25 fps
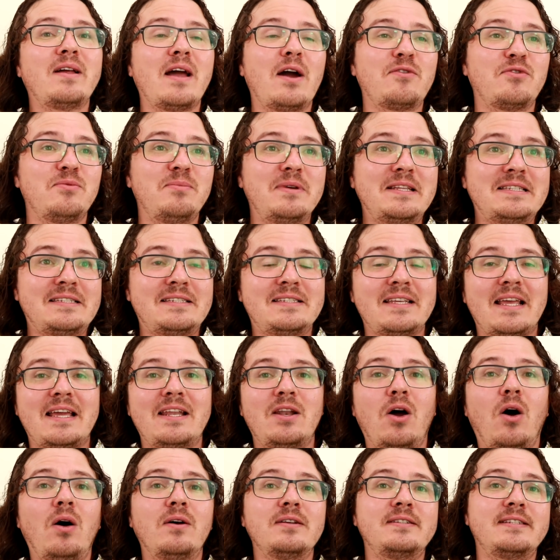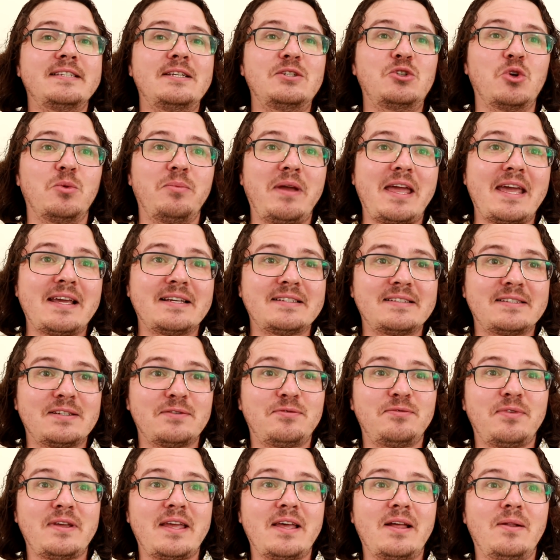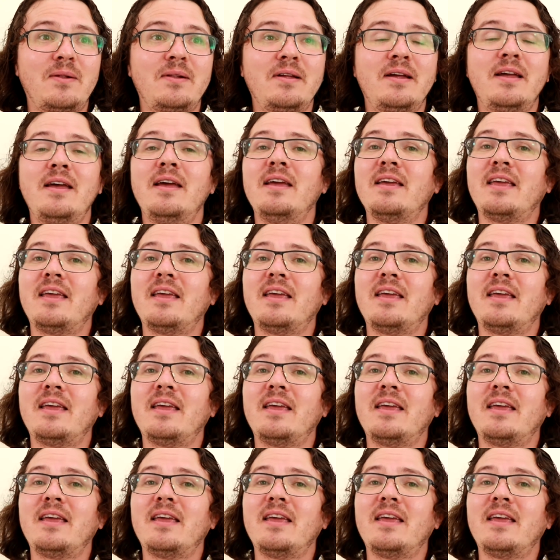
governments and all central banks to fail.